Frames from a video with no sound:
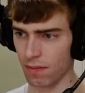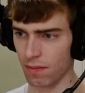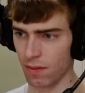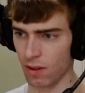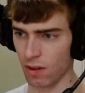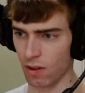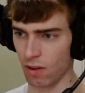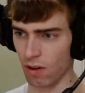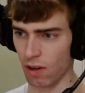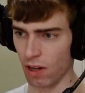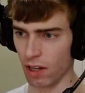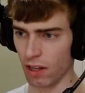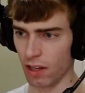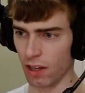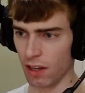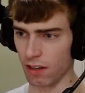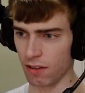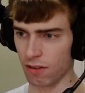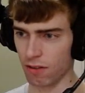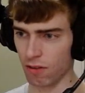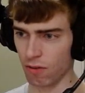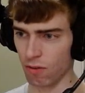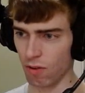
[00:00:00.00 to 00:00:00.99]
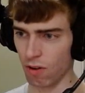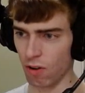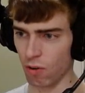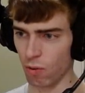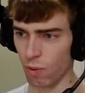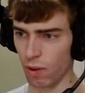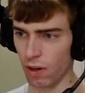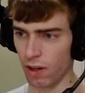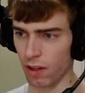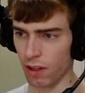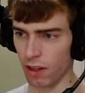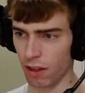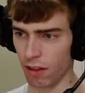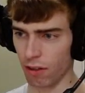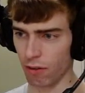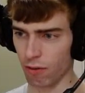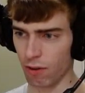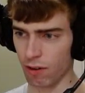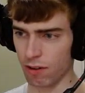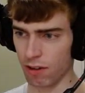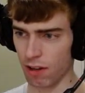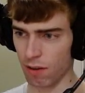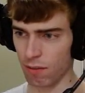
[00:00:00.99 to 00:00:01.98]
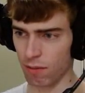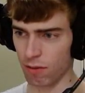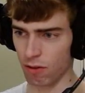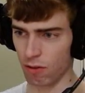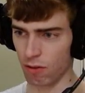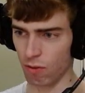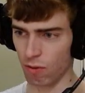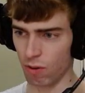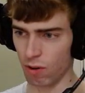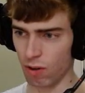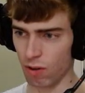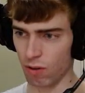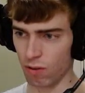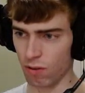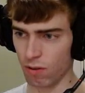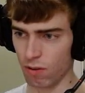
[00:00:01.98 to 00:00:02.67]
Oh, I guessed the wrong way like 3 times in a row.